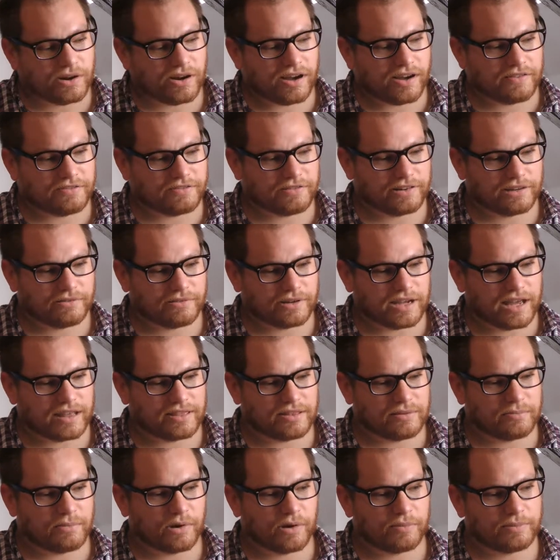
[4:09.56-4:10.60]
offering at
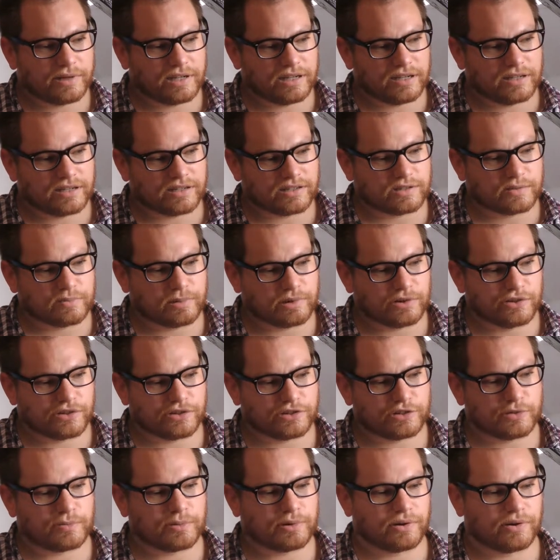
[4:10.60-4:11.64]
the moment an
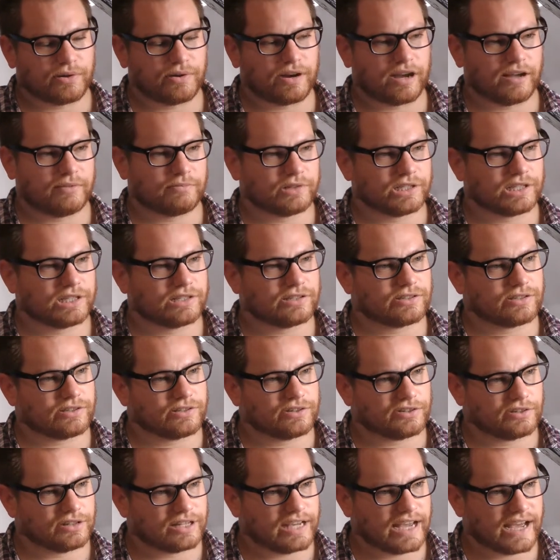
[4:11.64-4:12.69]
Explorers program, which is an
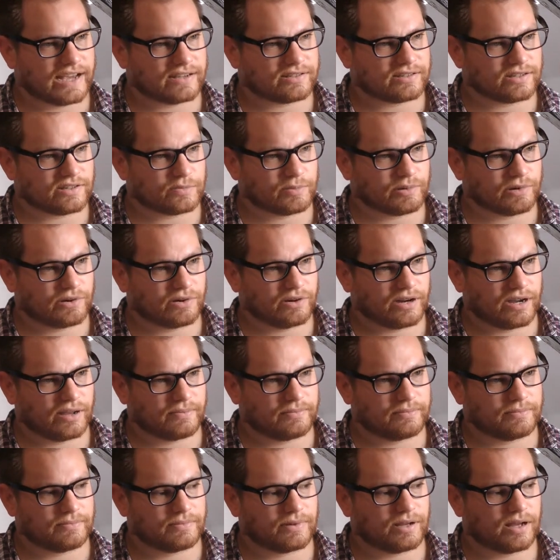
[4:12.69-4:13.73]
early access
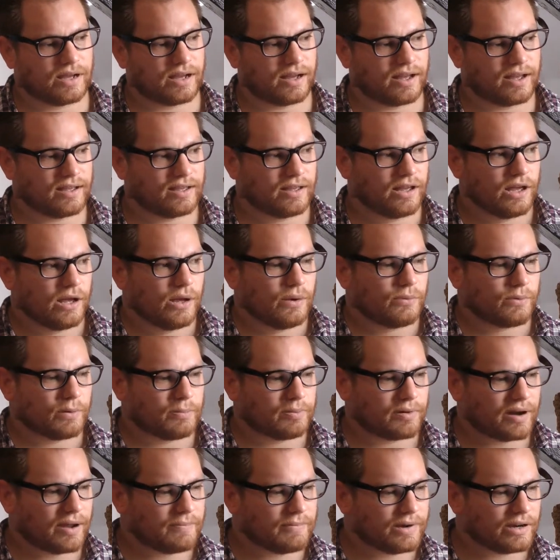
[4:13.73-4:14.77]
program. We're
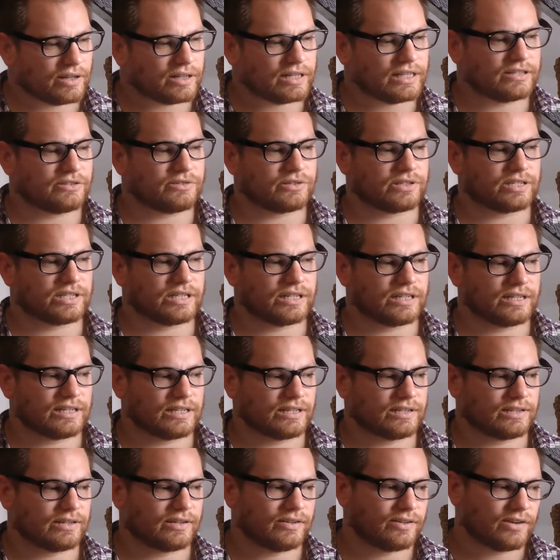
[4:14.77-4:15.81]
primarily interested
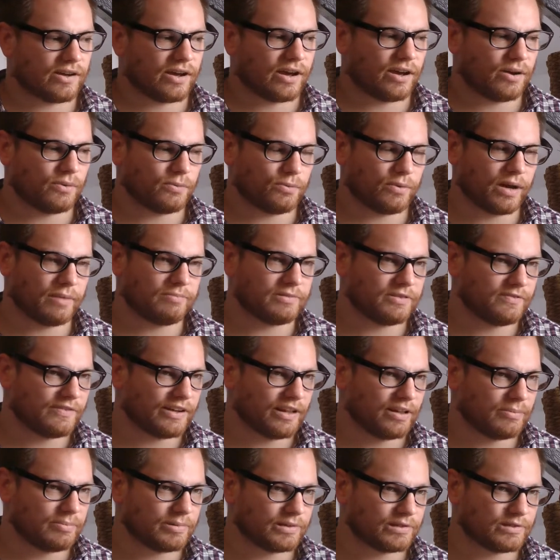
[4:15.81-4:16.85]
in web
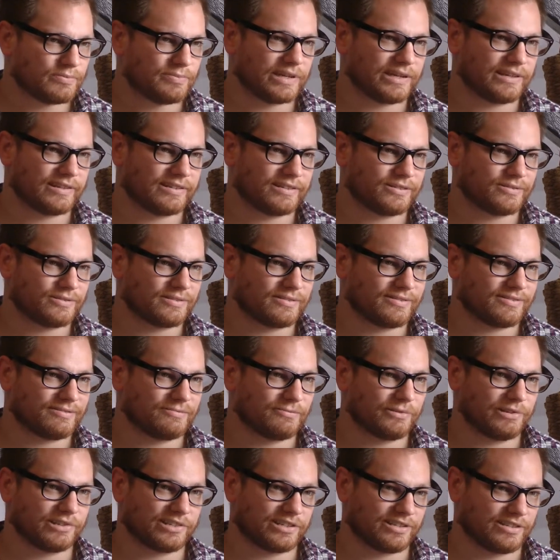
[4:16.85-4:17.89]
developers because
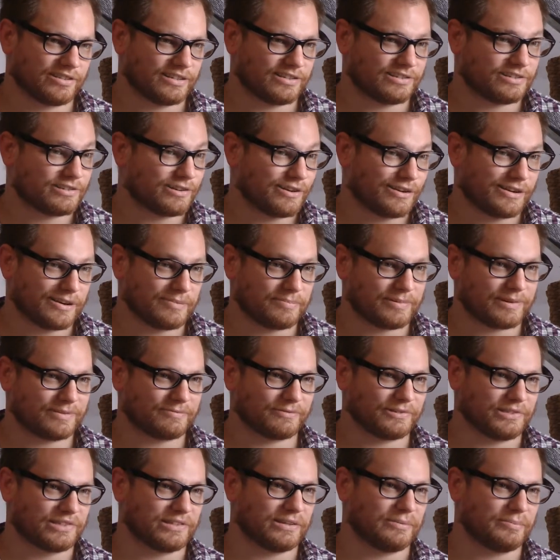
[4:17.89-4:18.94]
we're still a startup and
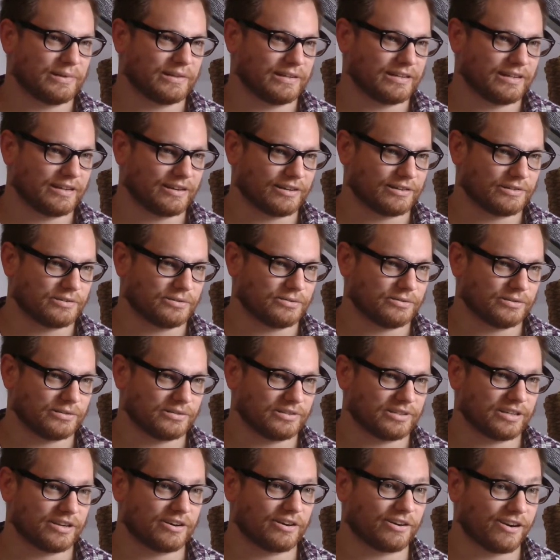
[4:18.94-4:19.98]
we're still building our
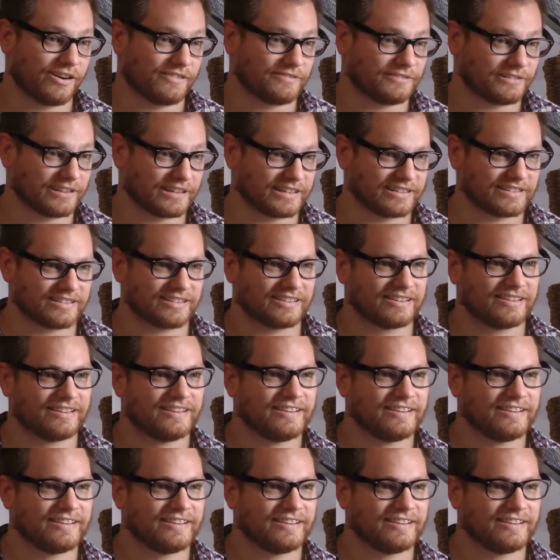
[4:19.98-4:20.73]
tools and our offerings.